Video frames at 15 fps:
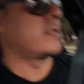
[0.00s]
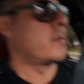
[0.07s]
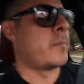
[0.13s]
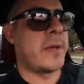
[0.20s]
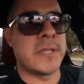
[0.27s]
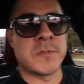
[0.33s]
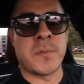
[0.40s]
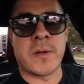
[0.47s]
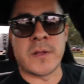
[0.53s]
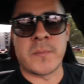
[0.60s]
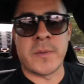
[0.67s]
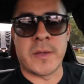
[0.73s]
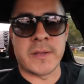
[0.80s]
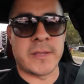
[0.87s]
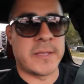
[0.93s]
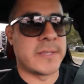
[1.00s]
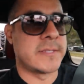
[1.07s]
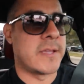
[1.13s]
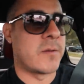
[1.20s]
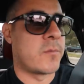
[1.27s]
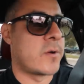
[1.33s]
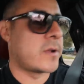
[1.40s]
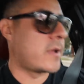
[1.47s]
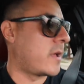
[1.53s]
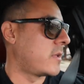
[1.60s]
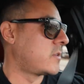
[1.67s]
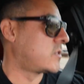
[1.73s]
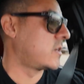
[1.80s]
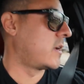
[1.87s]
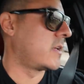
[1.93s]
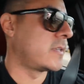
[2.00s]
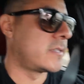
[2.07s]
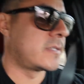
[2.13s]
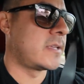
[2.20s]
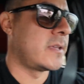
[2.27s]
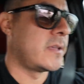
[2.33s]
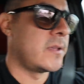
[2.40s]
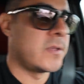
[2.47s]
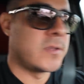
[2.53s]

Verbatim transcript: And the best part about it is that we're not just